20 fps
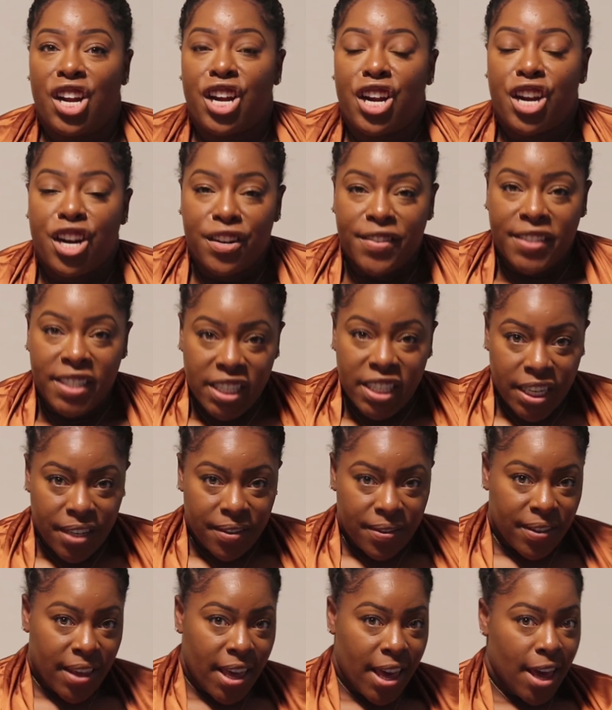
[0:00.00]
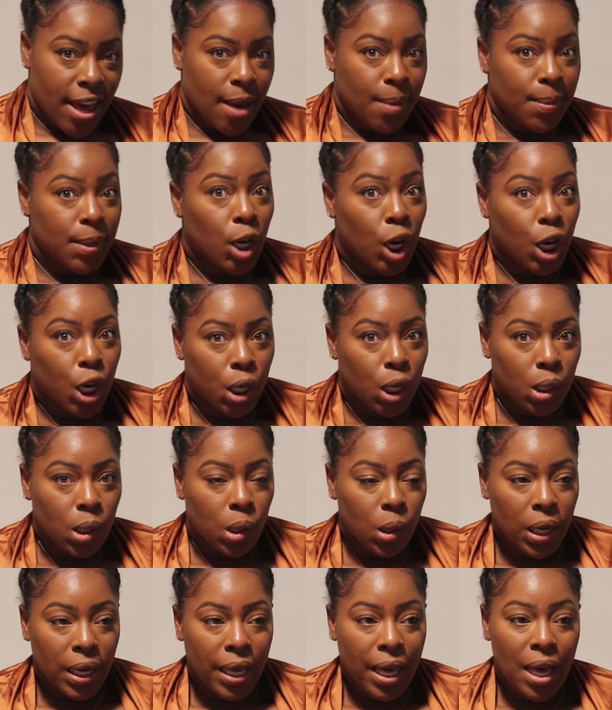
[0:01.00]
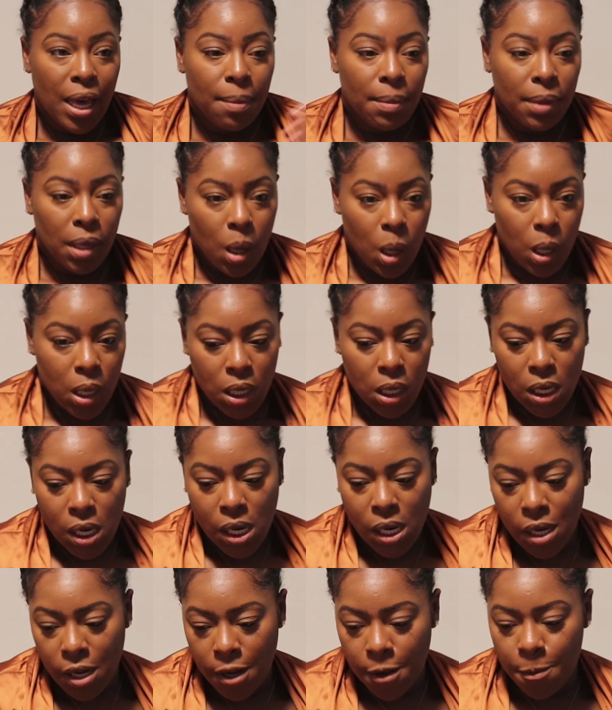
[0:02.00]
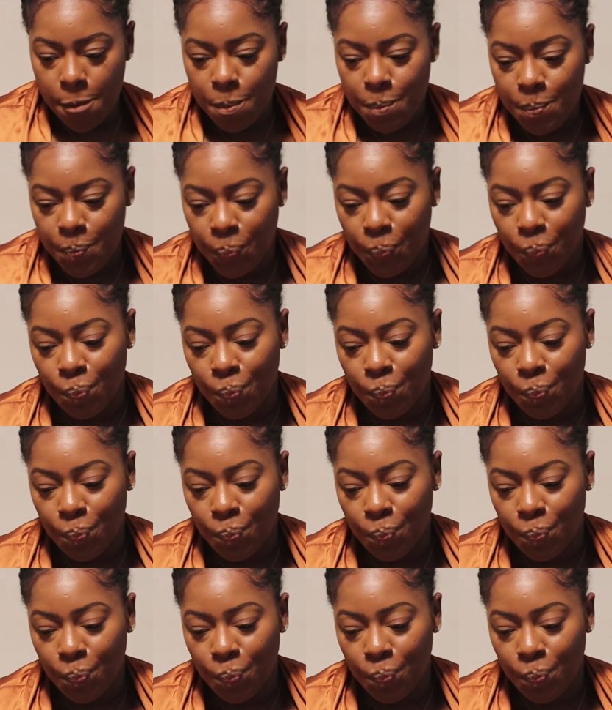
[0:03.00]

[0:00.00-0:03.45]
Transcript: Curve stuff came along.